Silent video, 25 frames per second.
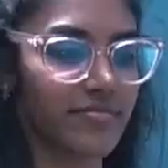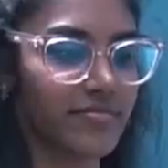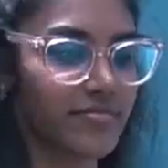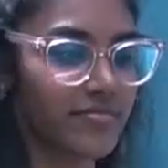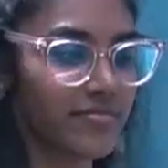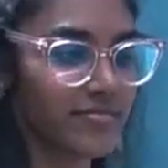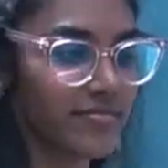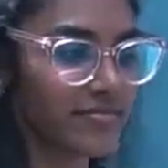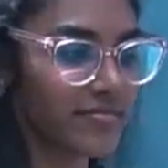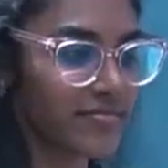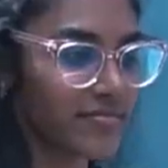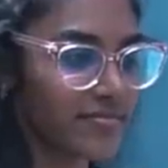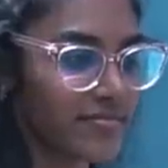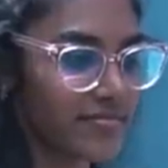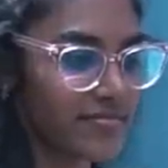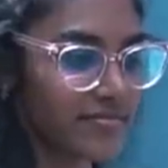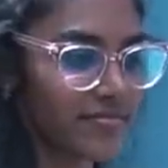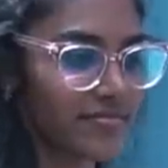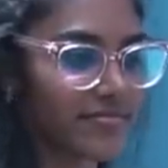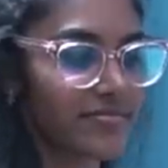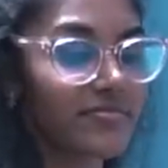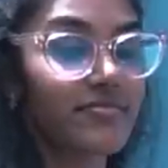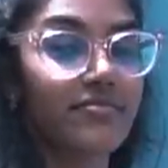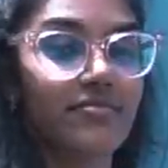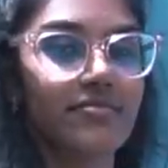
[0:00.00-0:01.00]

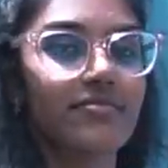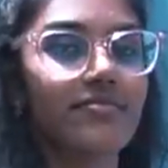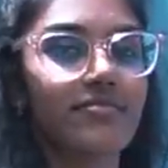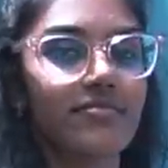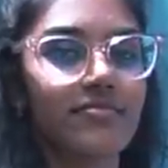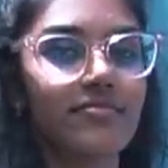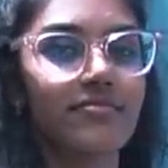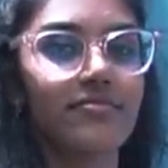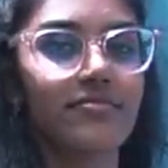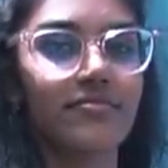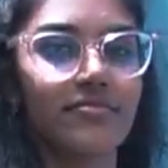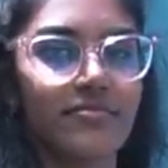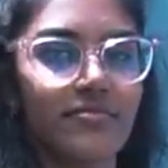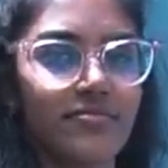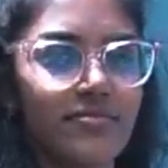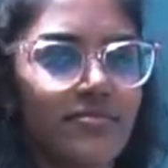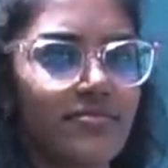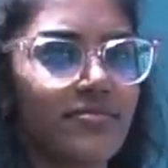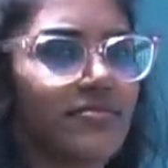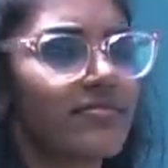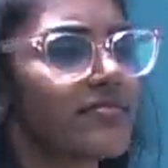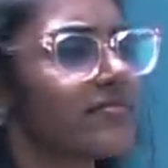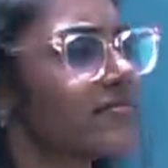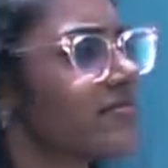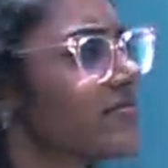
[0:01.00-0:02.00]

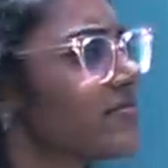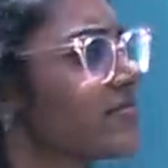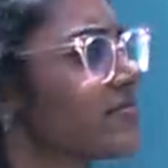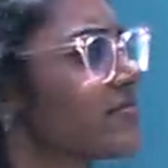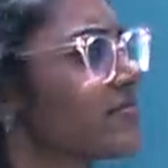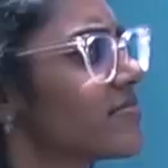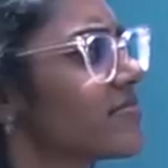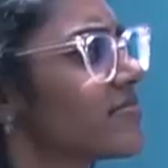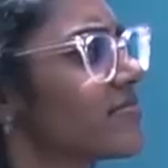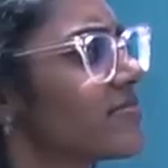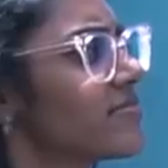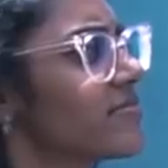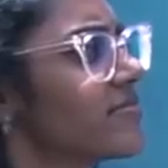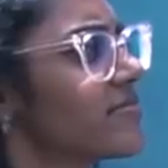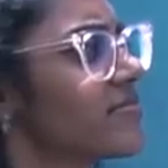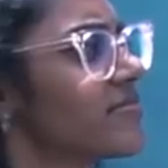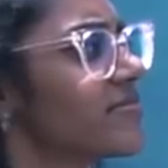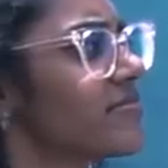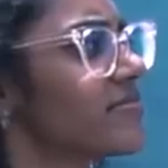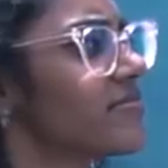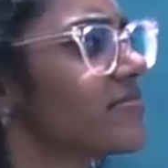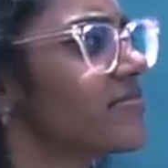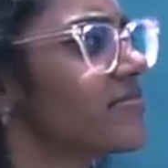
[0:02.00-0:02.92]
The person shown says nothing.